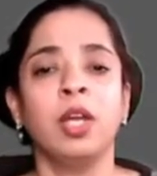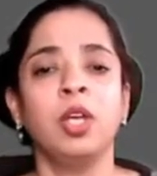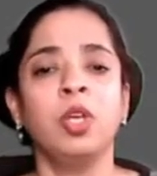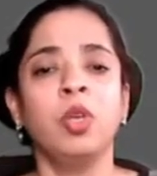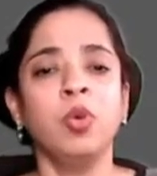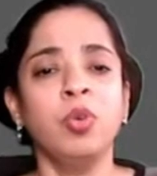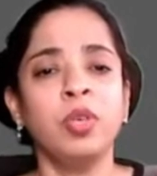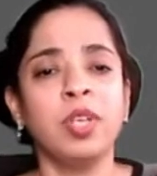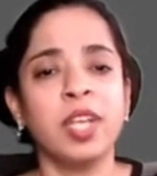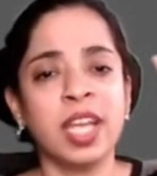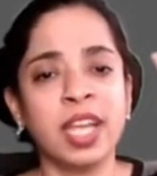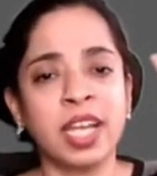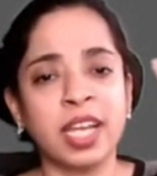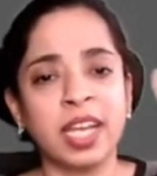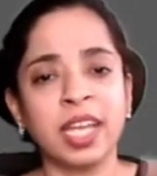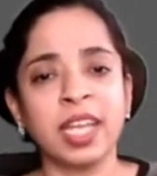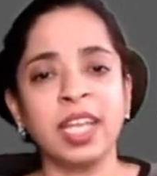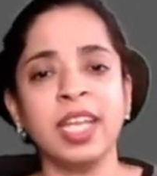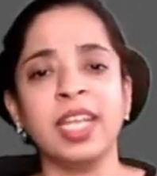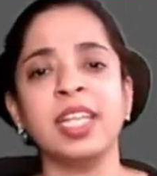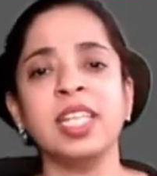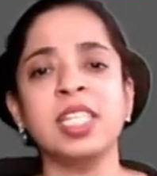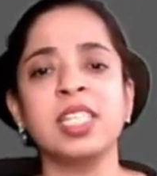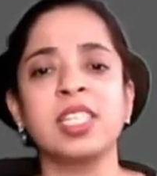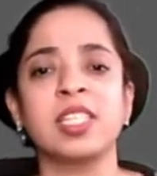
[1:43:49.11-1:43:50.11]
to
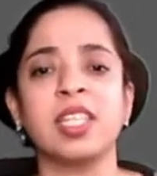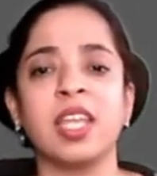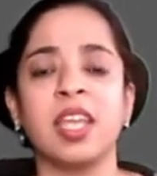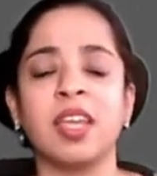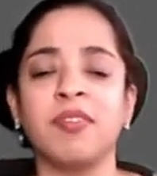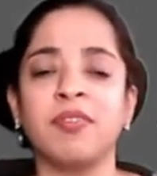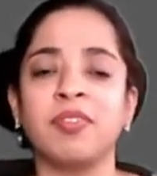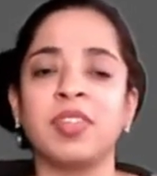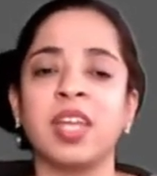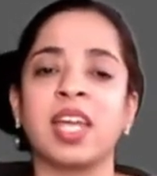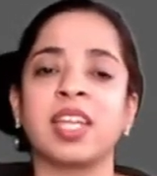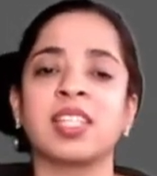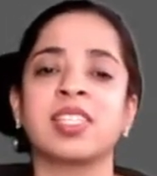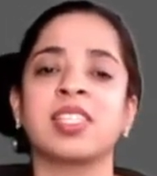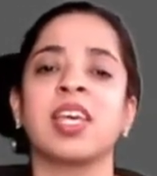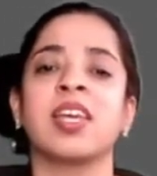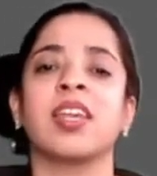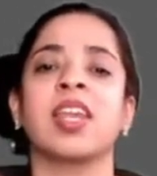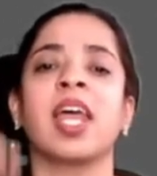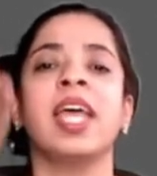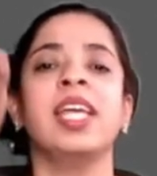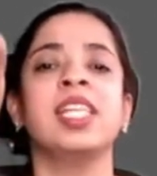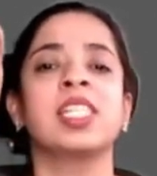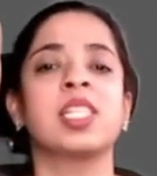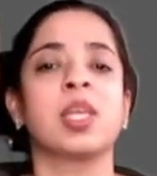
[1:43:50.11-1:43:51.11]
decrease if there is a
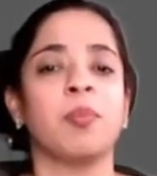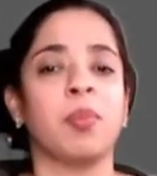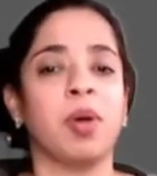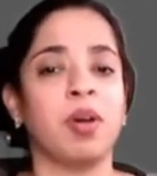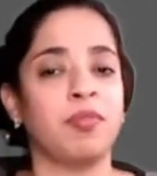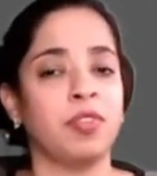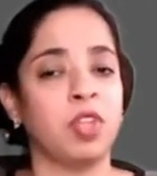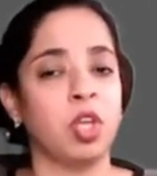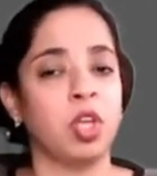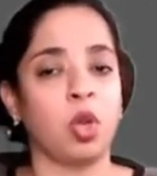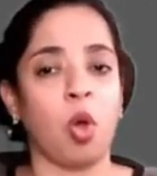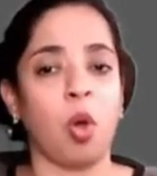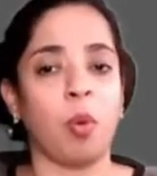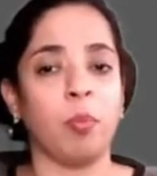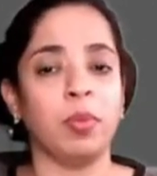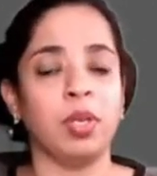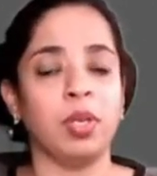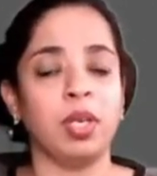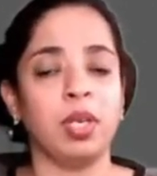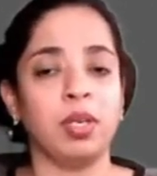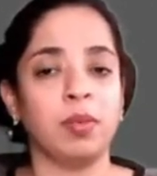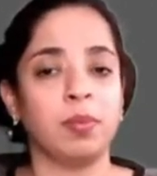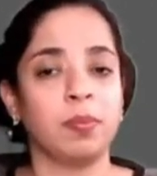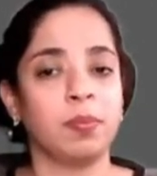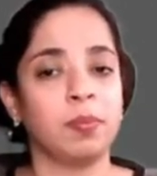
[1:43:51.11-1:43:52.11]
rise above the
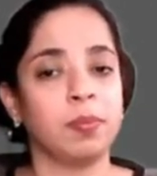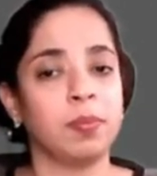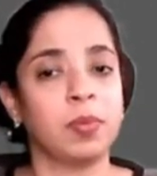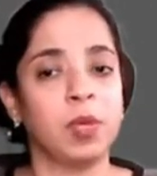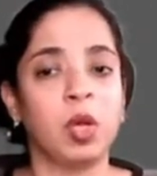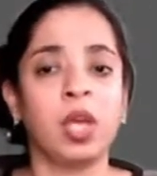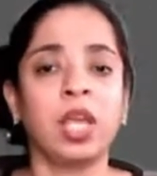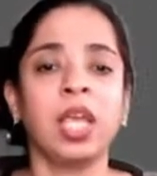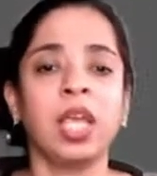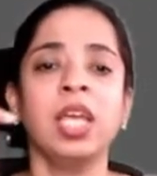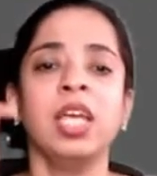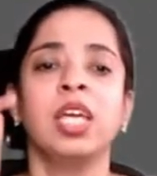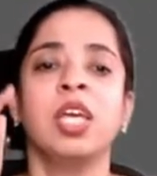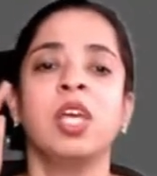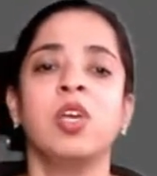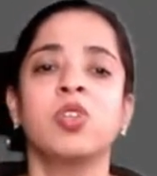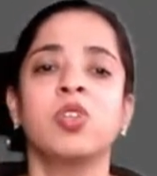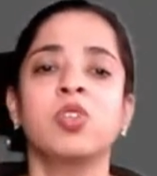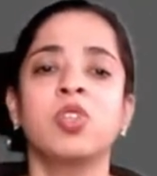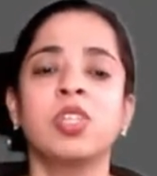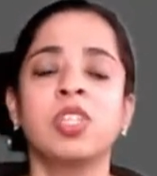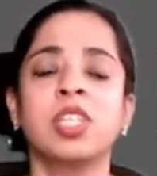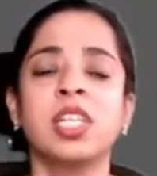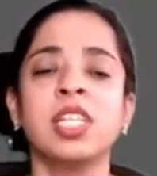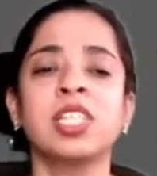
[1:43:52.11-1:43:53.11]
normal okay
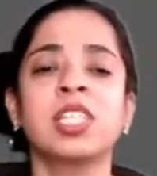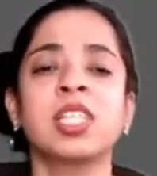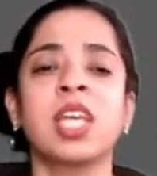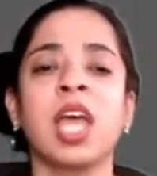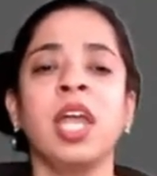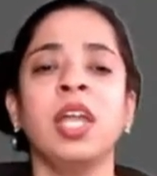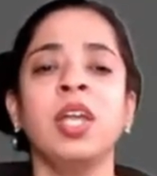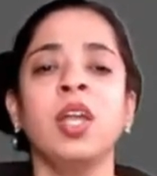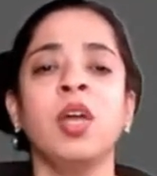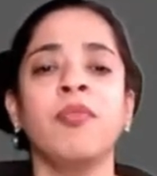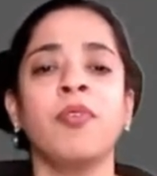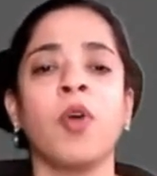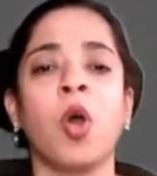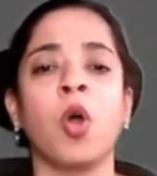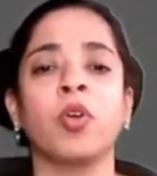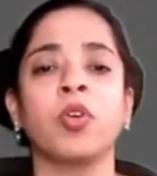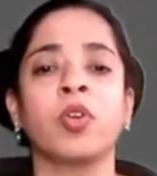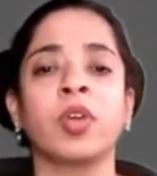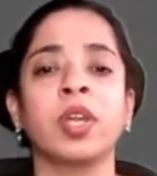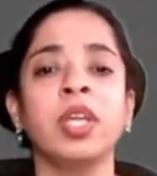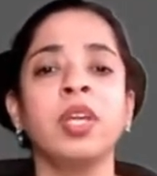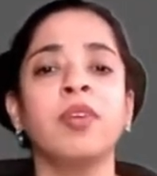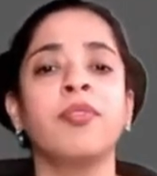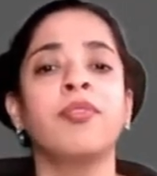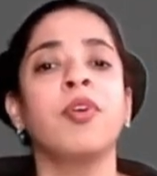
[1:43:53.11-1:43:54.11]
so this kind of
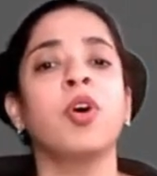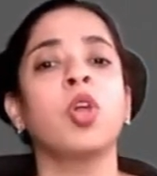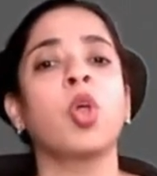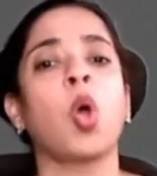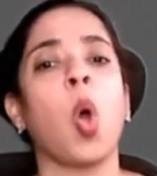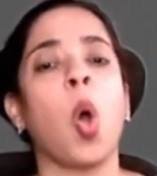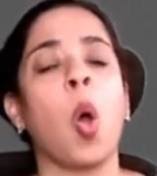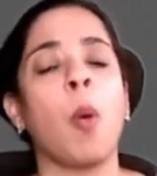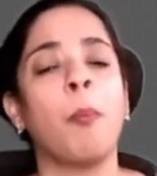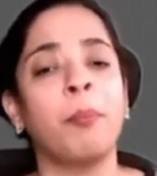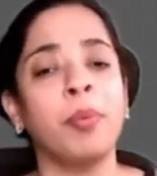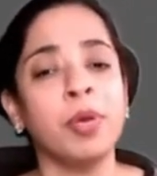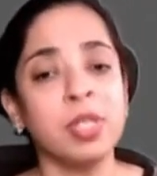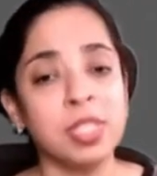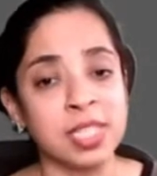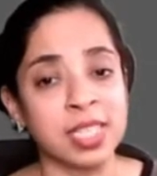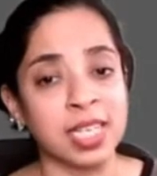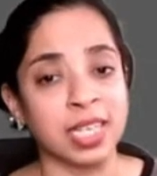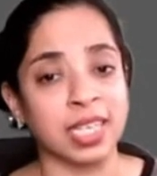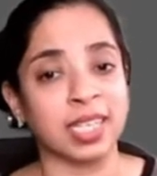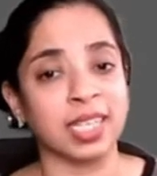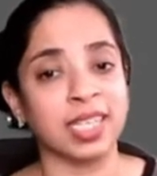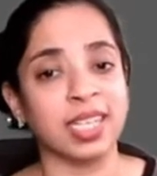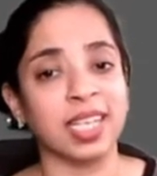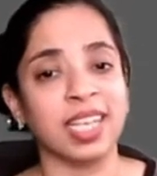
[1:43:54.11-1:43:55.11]
ordering for
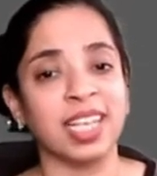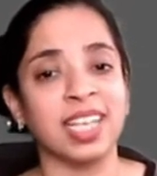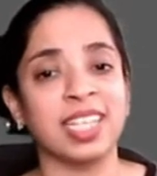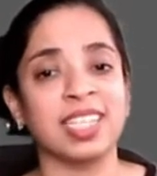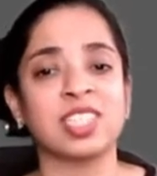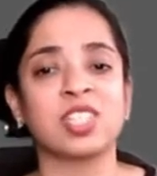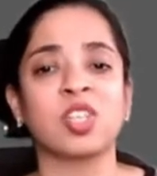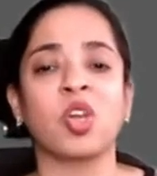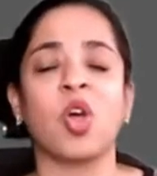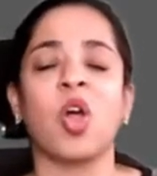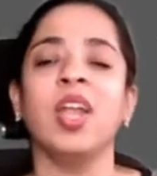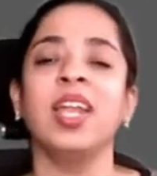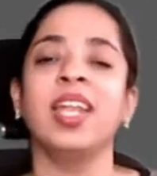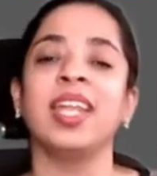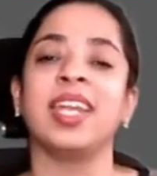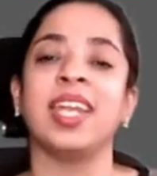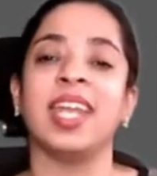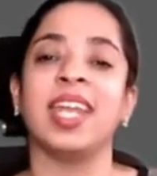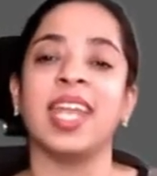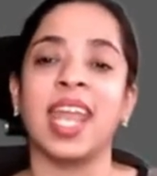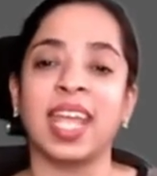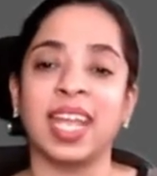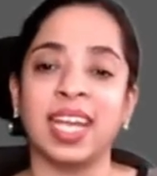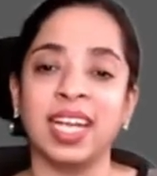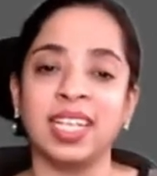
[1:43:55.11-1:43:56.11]
opposite is called
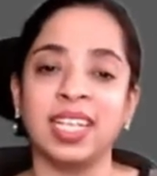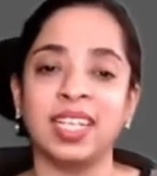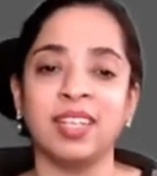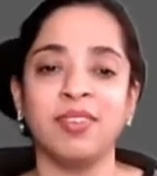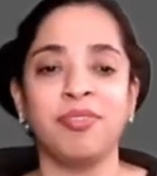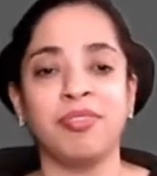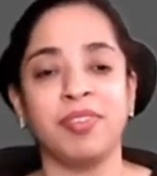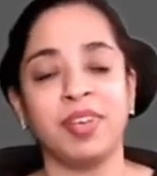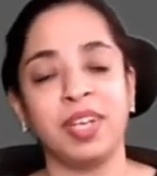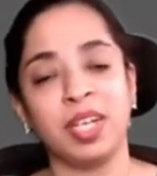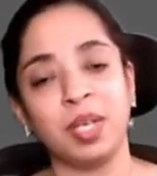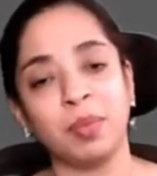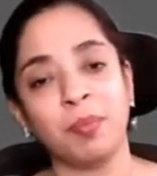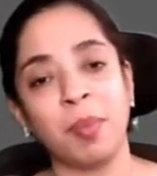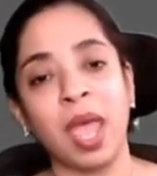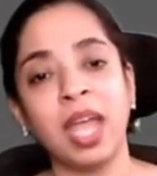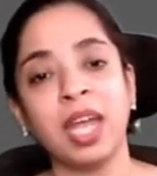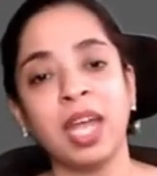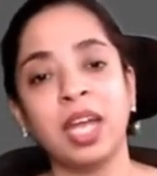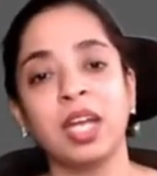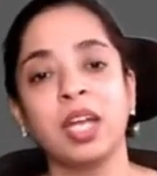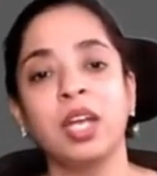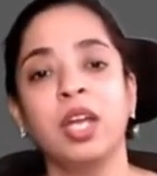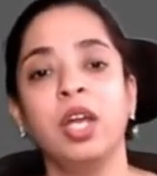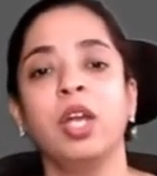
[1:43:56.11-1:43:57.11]
negative
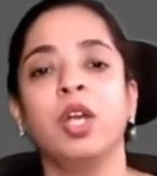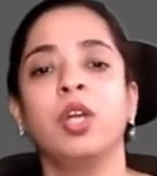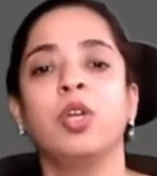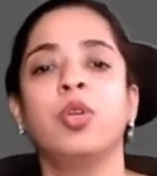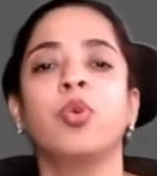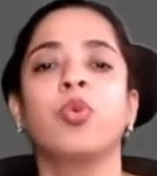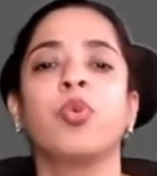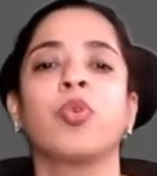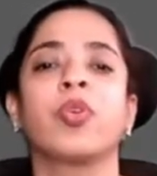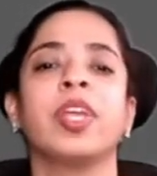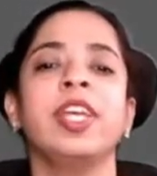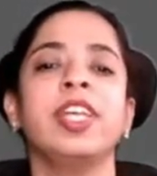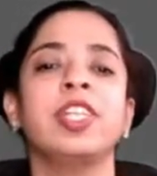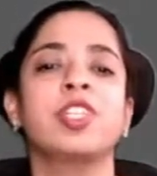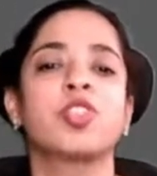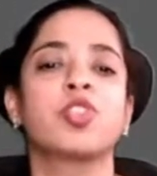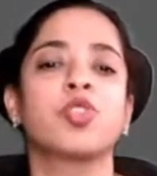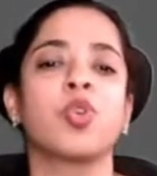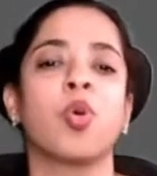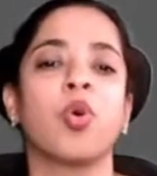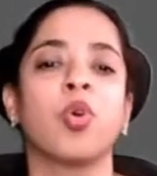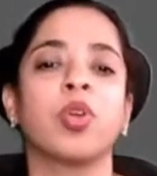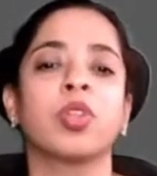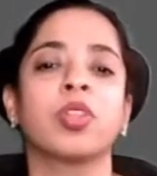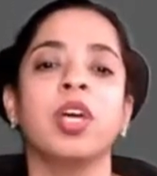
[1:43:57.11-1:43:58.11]
feedback to
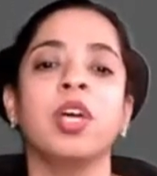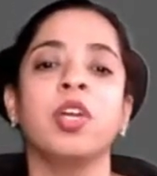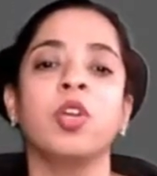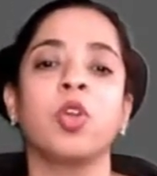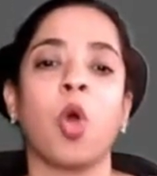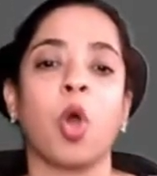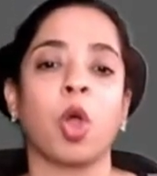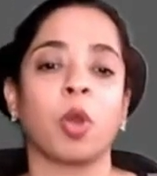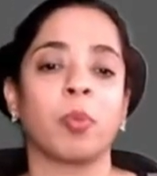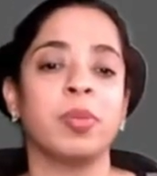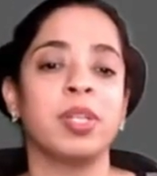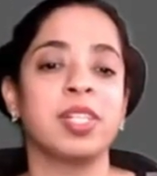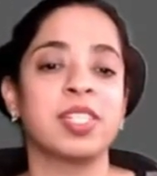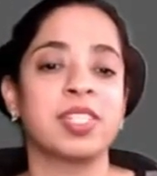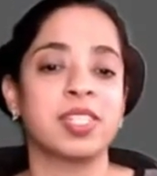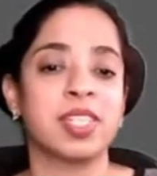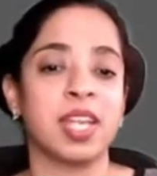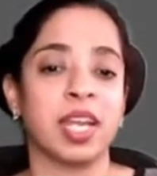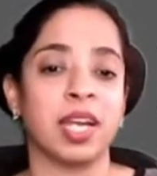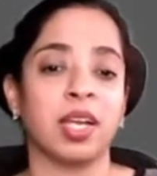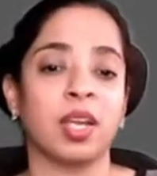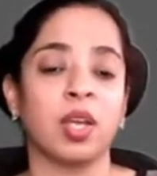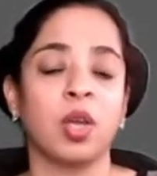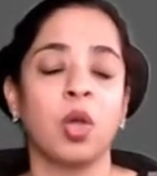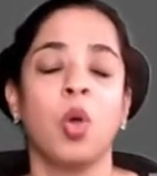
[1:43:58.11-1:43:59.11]
restore the normal
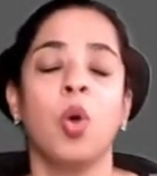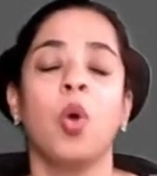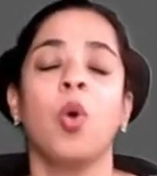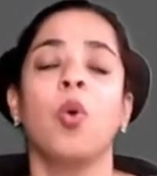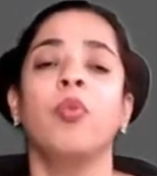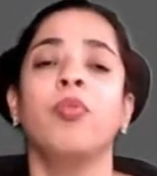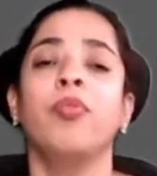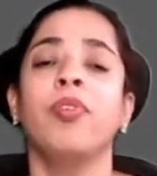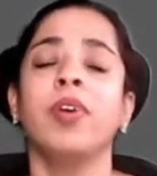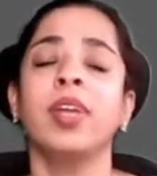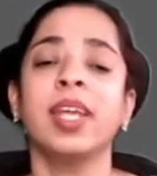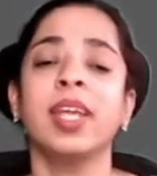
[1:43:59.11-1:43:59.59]
state for